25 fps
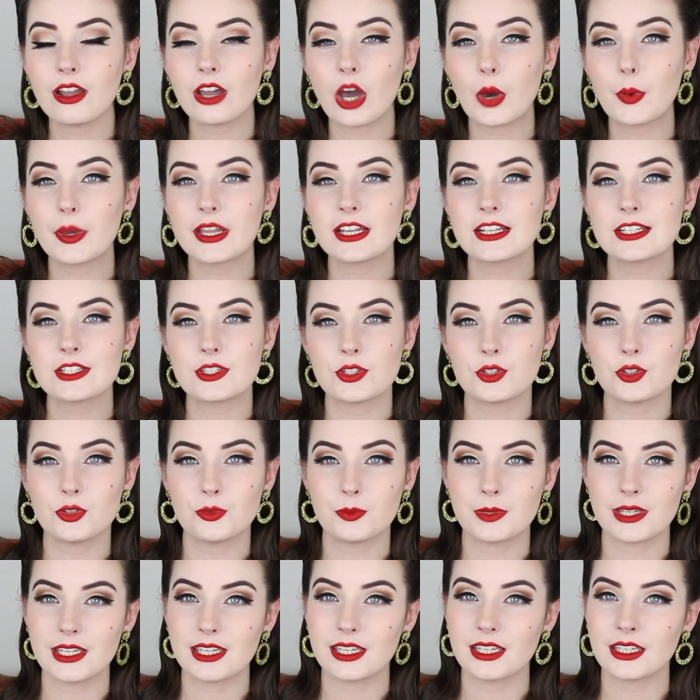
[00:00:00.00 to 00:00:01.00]
going to
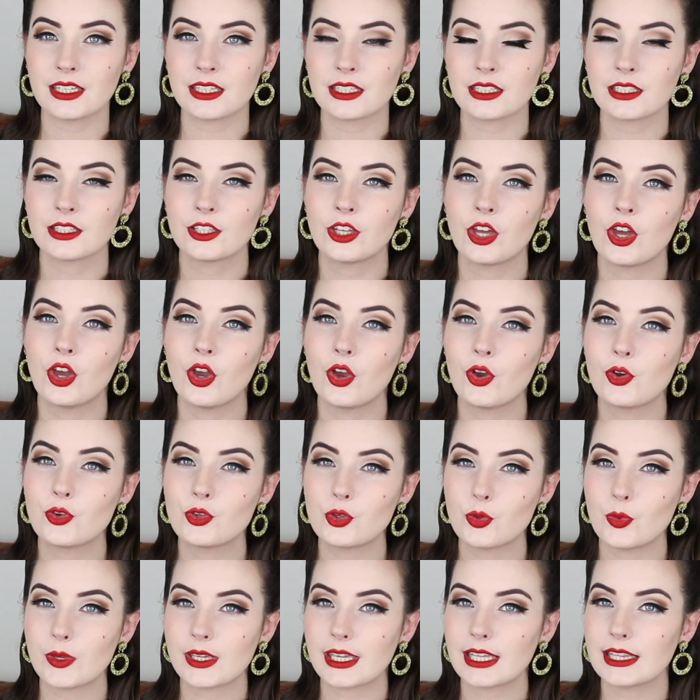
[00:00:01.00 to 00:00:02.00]
be
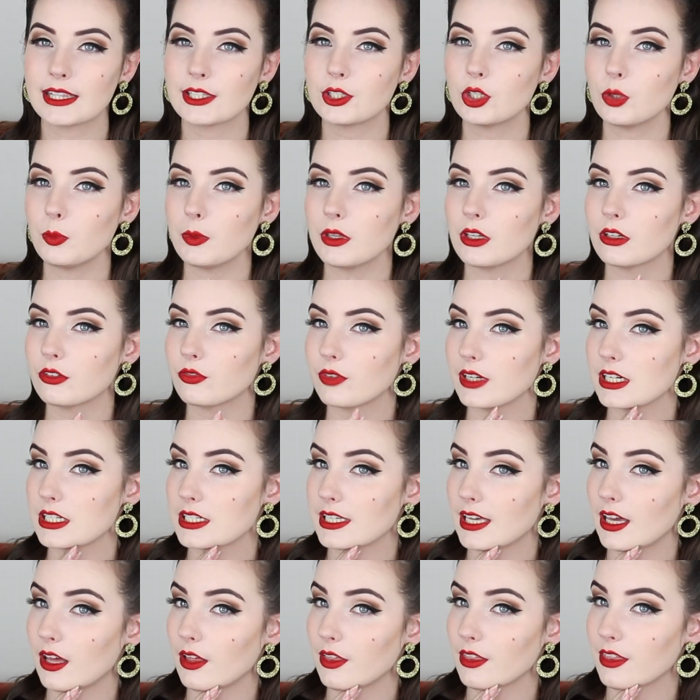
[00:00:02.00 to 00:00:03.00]
doing a little bit of
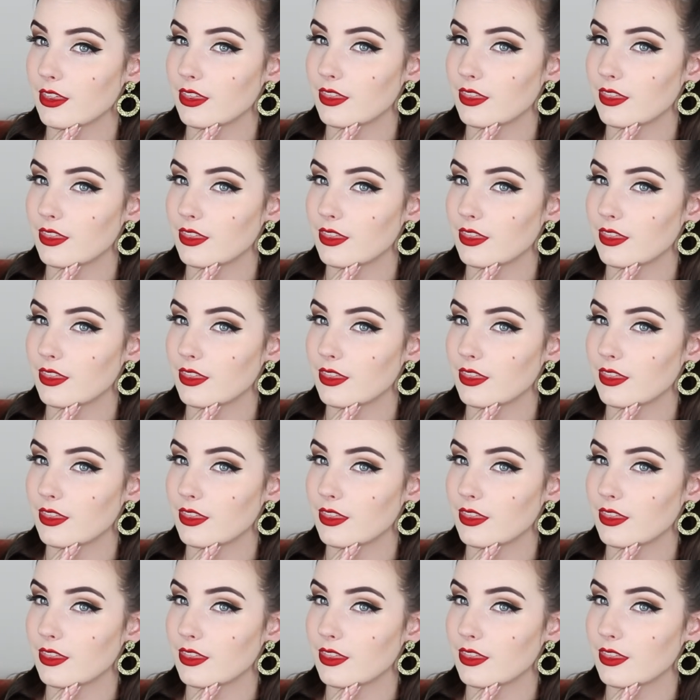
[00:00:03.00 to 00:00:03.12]
retail